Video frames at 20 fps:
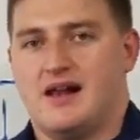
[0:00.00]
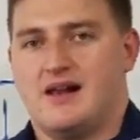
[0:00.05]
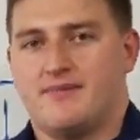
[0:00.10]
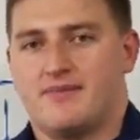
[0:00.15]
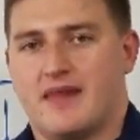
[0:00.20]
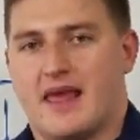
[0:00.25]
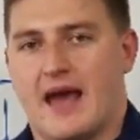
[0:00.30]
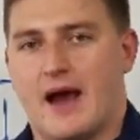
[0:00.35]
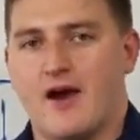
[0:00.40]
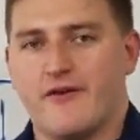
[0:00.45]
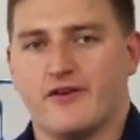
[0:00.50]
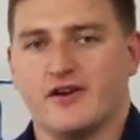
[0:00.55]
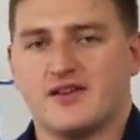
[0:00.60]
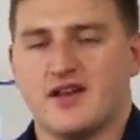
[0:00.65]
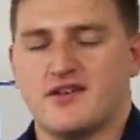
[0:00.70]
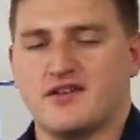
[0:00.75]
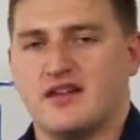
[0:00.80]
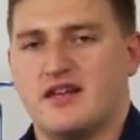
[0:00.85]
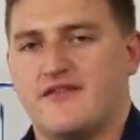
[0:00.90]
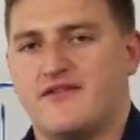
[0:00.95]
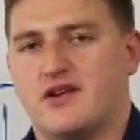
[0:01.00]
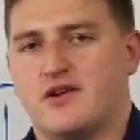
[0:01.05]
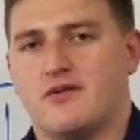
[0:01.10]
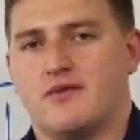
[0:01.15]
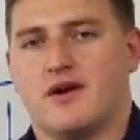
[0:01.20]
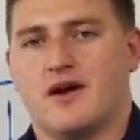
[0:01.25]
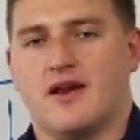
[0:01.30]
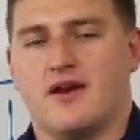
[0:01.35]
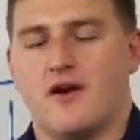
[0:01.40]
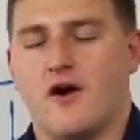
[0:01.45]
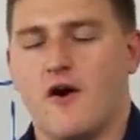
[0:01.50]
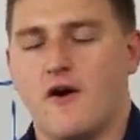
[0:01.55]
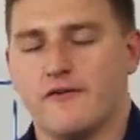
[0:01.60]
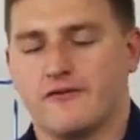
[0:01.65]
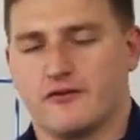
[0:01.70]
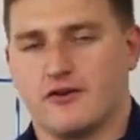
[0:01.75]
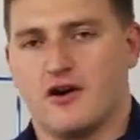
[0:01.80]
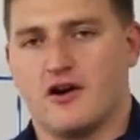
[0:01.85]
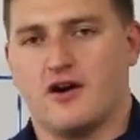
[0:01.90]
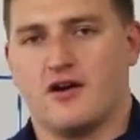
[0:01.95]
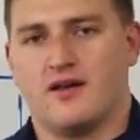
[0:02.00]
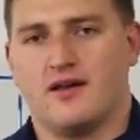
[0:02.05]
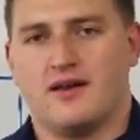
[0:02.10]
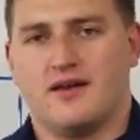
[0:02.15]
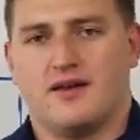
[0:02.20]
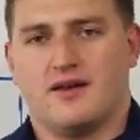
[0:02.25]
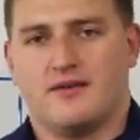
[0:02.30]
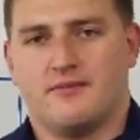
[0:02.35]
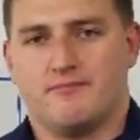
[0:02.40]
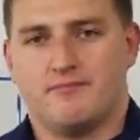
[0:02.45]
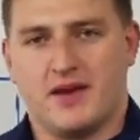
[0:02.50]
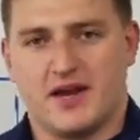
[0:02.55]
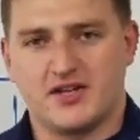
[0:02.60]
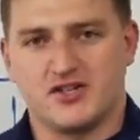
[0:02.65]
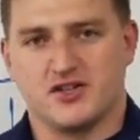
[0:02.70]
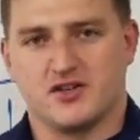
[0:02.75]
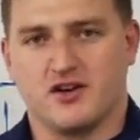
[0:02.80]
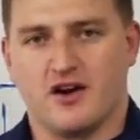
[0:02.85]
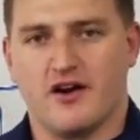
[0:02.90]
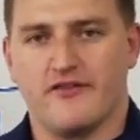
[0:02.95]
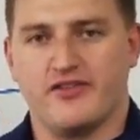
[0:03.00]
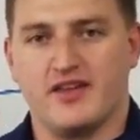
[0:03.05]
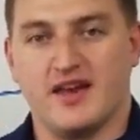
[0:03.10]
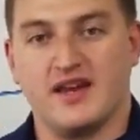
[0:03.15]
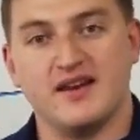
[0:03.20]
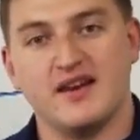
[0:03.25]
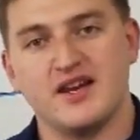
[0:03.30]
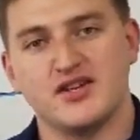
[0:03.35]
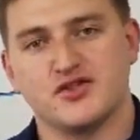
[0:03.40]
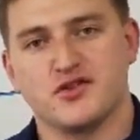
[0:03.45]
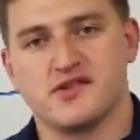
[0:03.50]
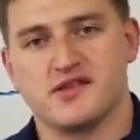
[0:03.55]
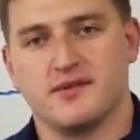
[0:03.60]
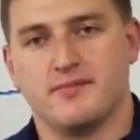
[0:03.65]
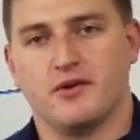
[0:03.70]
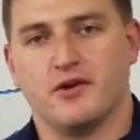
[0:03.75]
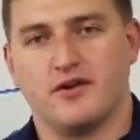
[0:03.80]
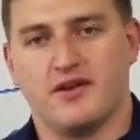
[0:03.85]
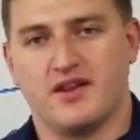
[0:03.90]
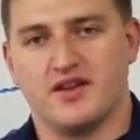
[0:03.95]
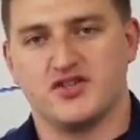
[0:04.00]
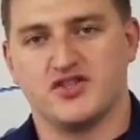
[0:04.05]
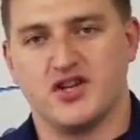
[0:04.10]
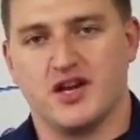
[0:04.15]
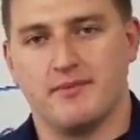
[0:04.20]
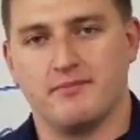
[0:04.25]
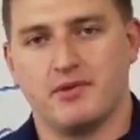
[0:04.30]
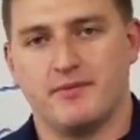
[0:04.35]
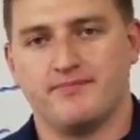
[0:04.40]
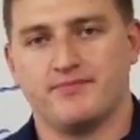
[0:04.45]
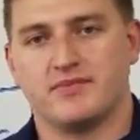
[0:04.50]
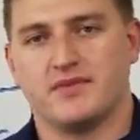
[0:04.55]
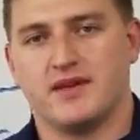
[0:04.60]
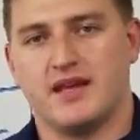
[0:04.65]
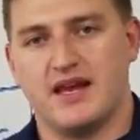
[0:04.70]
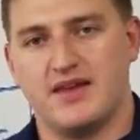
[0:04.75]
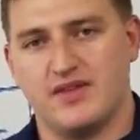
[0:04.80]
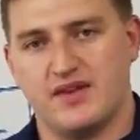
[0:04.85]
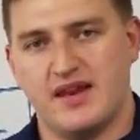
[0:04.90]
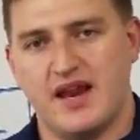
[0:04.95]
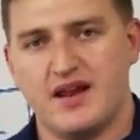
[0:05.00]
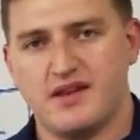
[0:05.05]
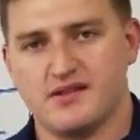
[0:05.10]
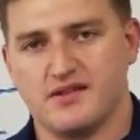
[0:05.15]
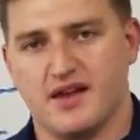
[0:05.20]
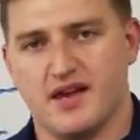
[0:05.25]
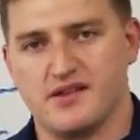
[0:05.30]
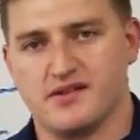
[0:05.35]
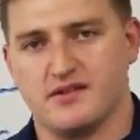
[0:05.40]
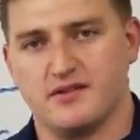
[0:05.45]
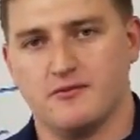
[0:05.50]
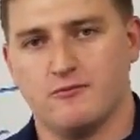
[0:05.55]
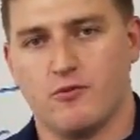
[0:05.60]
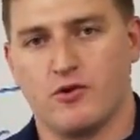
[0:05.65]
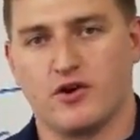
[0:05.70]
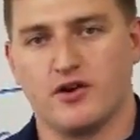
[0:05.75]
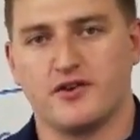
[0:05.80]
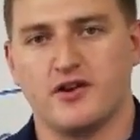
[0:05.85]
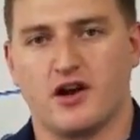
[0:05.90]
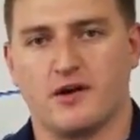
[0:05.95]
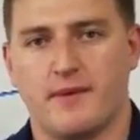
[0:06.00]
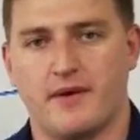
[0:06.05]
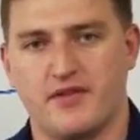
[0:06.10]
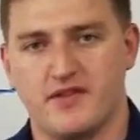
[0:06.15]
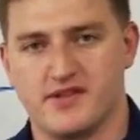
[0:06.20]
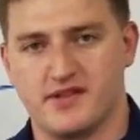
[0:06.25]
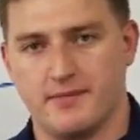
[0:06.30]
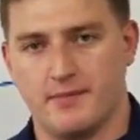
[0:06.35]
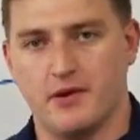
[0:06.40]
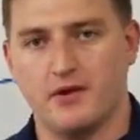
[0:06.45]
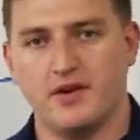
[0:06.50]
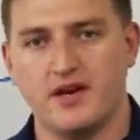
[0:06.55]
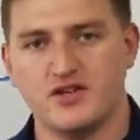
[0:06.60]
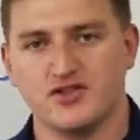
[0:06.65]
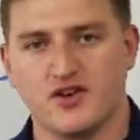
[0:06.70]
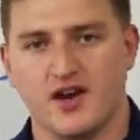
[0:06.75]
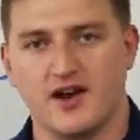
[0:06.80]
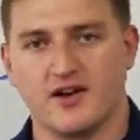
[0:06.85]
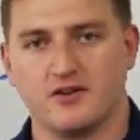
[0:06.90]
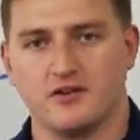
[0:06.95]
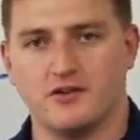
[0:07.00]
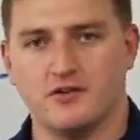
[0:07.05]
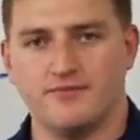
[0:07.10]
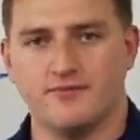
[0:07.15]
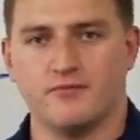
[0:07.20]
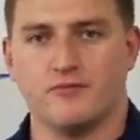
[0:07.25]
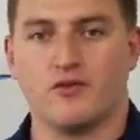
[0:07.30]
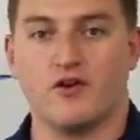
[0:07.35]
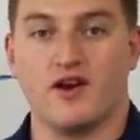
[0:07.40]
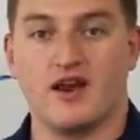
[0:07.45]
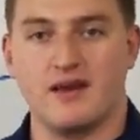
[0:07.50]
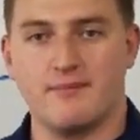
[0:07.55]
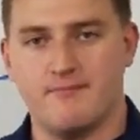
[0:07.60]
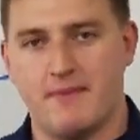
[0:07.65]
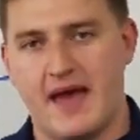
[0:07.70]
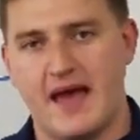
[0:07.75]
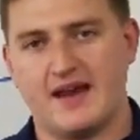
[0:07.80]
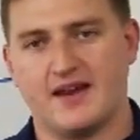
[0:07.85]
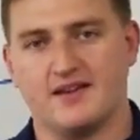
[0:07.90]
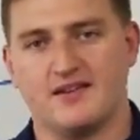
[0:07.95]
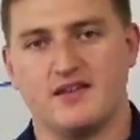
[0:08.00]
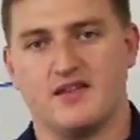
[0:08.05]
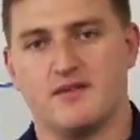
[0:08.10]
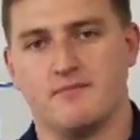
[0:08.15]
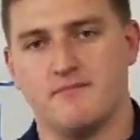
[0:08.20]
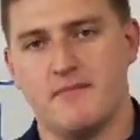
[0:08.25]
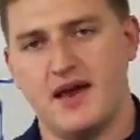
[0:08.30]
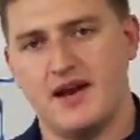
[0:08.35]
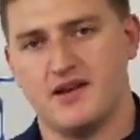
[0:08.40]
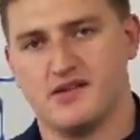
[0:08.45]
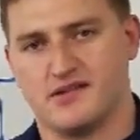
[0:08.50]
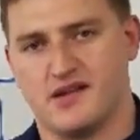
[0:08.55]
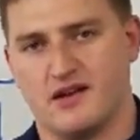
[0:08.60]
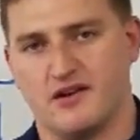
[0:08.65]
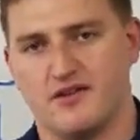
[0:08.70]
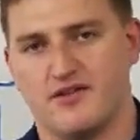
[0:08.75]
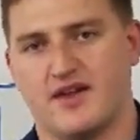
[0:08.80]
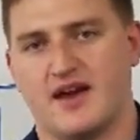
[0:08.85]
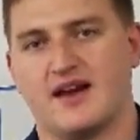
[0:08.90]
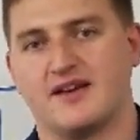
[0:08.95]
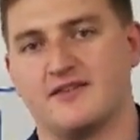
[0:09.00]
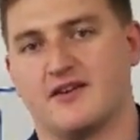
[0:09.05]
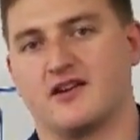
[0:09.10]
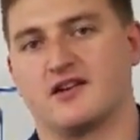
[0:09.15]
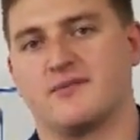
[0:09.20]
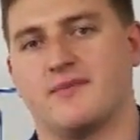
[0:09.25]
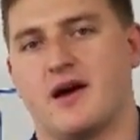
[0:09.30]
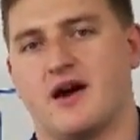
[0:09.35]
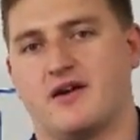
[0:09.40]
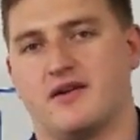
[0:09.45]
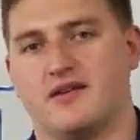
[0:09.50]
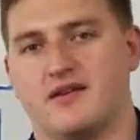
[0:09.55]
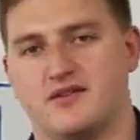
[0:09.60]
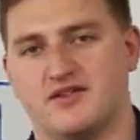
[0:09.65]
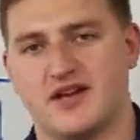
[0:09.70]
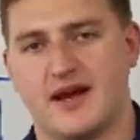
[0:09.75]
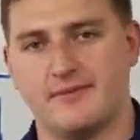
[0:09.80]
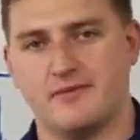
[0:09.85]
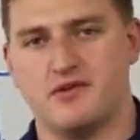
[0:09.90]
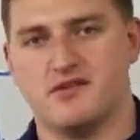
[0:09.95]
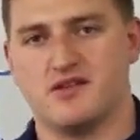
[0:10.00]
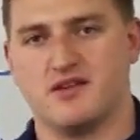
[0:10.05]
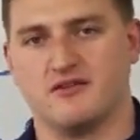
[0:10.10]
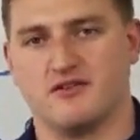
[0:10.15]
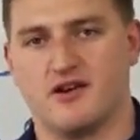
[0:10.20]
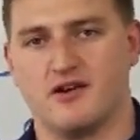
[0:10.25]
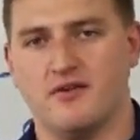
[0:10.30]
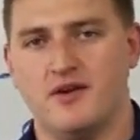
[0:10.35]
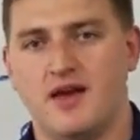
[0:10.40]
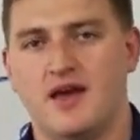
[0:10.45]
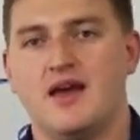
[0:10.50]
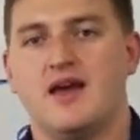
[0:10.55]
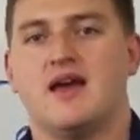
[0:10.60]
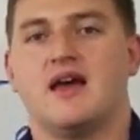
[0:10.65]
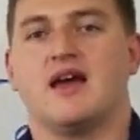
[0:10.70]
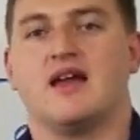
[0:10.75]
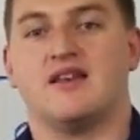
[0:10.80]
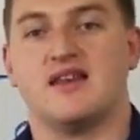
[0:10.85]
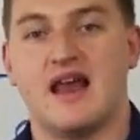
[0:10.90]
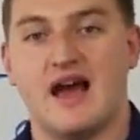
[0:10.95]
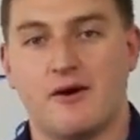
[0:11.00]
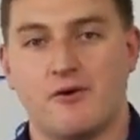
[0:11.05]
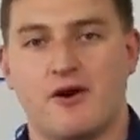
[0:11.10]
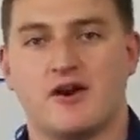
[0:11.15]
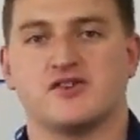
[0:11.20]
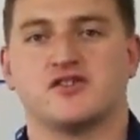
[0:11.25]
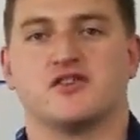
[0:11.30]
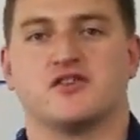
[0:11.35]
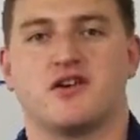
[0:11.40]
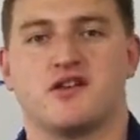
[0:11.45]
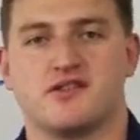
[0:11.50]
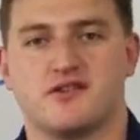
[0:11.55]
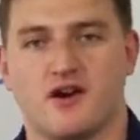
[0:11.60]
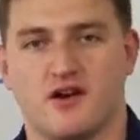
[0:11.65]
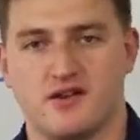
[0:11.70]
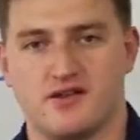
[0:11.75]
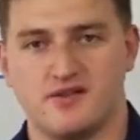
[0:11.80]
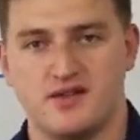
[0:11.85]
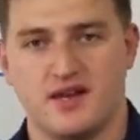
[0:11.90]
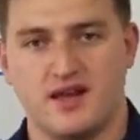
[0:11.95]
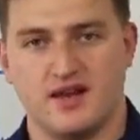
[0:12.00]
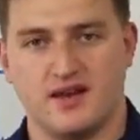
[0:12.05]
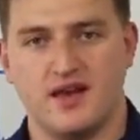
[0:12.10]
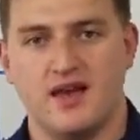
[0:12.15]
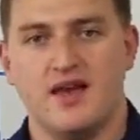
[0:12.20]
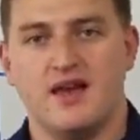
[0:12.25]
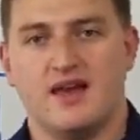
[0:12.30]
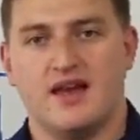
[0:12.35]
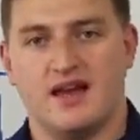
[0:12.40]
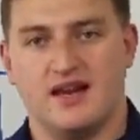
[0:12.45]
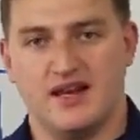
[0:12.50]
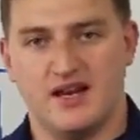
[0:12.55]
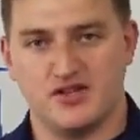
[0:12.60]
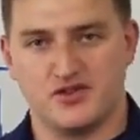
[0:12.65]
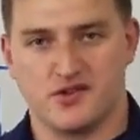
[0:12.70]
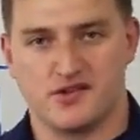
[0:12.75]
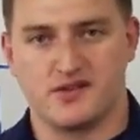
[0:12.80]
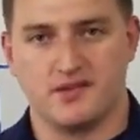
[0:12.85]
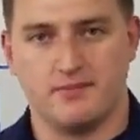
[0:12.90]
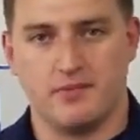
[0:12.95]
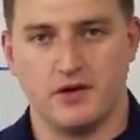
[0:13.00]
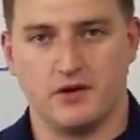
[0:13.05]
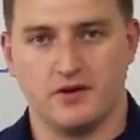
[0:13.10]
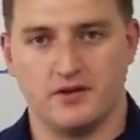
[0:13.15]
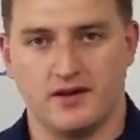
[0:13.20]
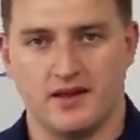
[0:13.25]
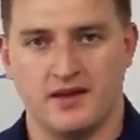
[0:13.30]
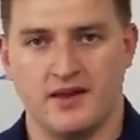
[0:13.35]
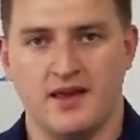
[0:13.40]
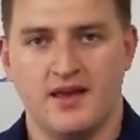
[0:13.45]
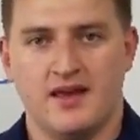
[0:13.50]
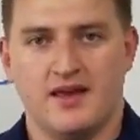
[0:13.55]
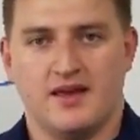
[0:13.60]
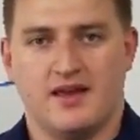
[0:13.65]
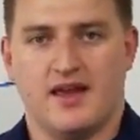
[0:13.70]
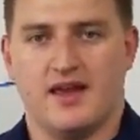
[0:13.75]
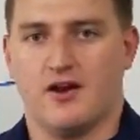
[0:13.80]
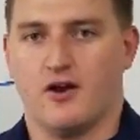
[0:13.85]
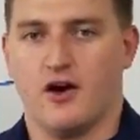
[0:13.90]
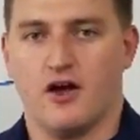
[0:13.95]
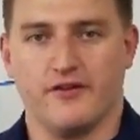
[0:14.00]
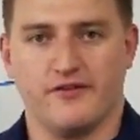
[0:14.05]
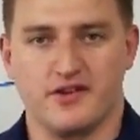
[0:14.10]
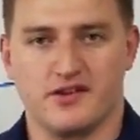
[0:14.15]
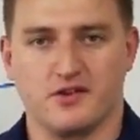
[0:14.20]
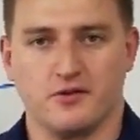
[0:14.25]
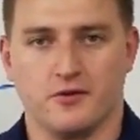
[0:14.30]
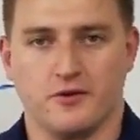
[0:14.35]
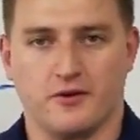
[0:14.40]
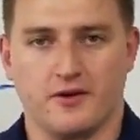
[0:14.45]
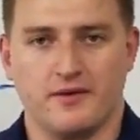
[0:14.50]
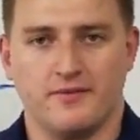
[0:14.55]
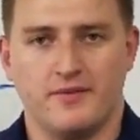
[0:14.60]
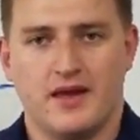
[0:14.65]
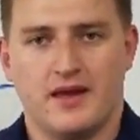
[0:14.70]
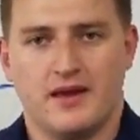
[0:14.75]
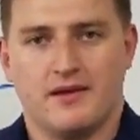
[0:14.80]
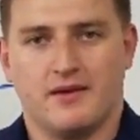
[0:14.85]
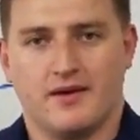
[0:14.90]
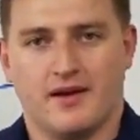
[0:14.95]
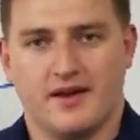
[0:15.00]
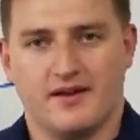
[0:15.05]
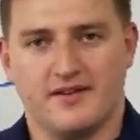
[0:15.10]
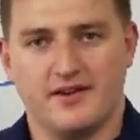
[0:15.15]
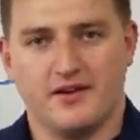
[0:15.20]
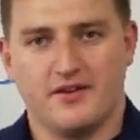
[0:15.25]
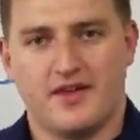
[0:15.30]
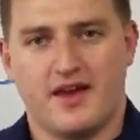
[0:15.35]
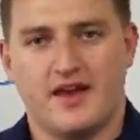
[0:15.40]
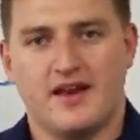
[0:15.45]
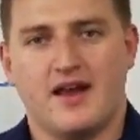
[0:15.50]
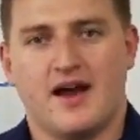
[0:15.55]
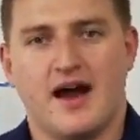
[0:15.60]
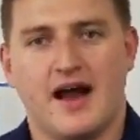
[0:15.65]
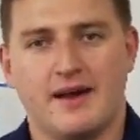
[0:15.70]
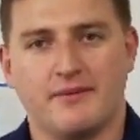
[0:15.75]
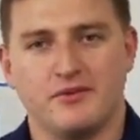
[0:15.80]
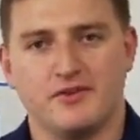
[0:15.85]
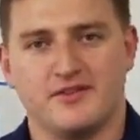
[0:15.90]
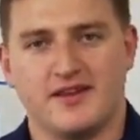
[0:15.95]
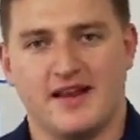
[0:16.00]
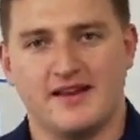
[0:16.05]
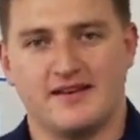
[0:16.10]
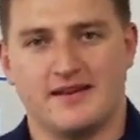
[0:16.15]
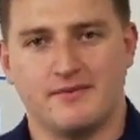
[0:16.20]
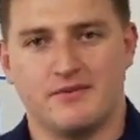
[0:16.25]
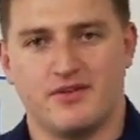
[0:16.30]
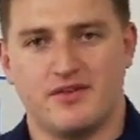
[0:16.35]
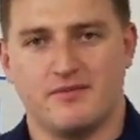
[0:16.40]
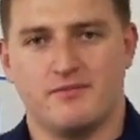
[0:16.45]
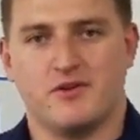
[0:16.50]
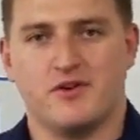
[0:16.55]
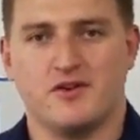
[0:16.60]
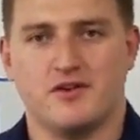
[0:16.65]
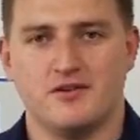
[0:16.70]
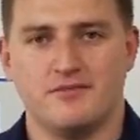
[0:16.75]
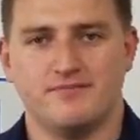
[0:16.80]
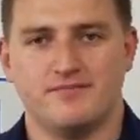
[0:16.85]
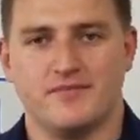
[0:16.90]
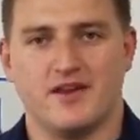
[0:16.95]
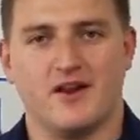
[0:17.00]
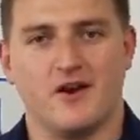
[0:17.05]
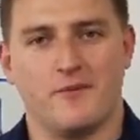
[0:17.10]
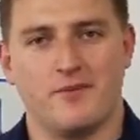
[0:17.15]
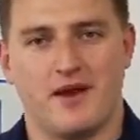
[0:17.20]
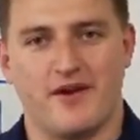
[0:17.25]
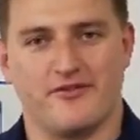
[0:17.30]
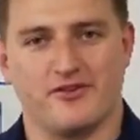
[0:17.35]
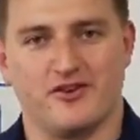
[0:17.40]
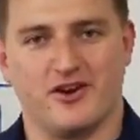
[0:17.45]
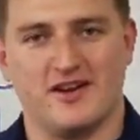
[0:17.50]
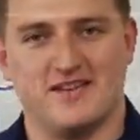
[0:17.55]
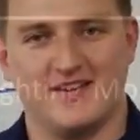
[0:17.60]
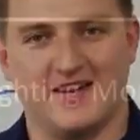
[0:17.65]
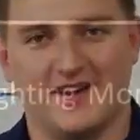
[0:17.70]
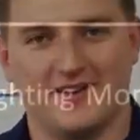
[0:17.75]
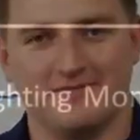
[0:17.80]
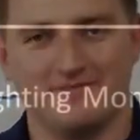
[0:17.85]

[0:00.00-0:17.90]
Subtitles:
However, it doesn't give you an overall picture of the initial stability of the ship. In the next lesson, we're going to talk about the stability triangle. We're going to get back into the meta center that I talked about in chapter zero. And now we're actually going to start seeing initial stability in all of its glory. Until then, I'm Lieutenant Timothy Mueller, and I hope you have a great day.